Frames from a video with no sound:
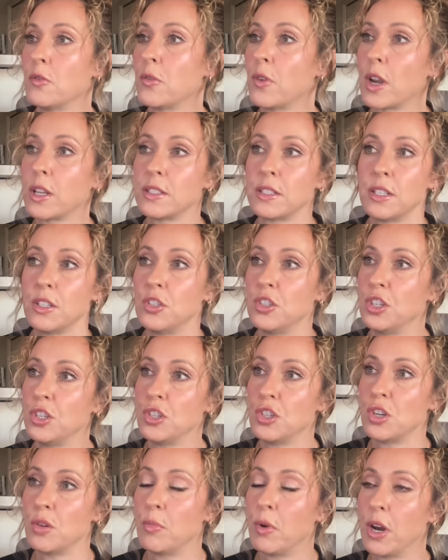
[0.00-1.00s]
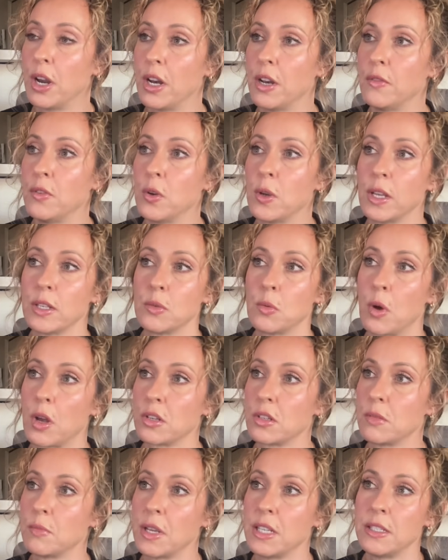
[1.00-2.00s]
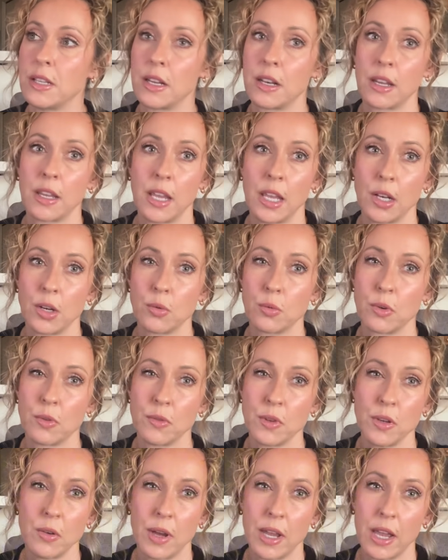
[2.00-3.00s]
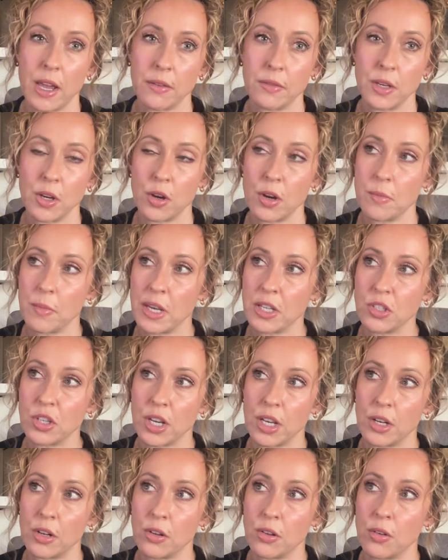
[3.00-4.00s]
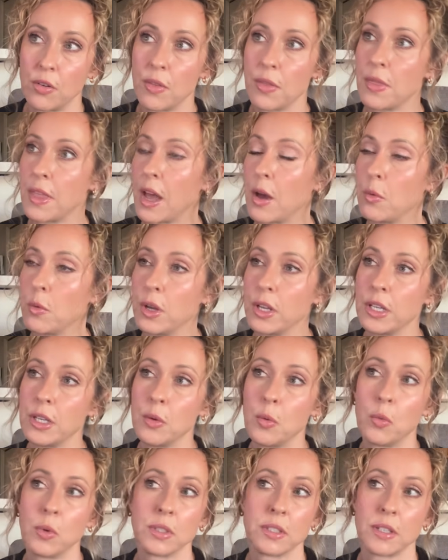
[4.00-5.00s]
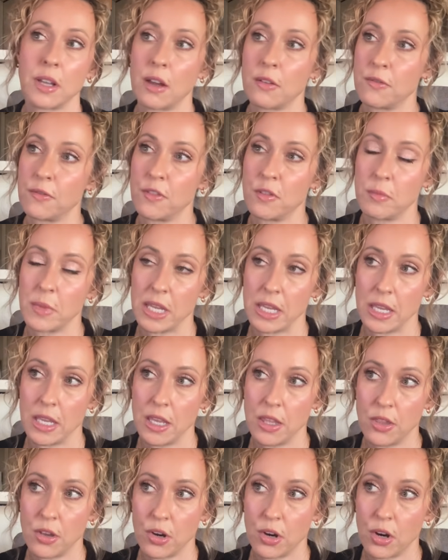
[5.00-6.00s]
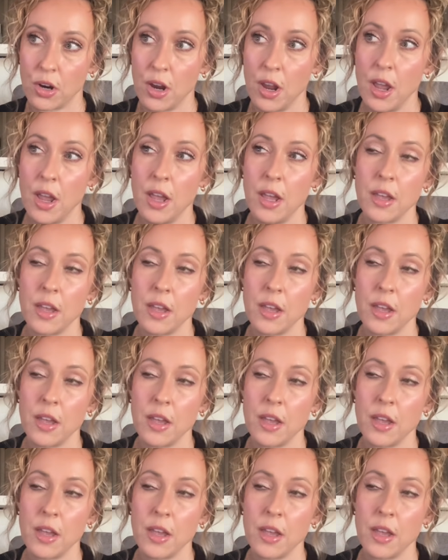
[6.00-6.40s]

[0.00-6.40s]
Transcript: Frosted gingerbread, if you guys watched my dedicated review I have here on my channel, that one was not for me either.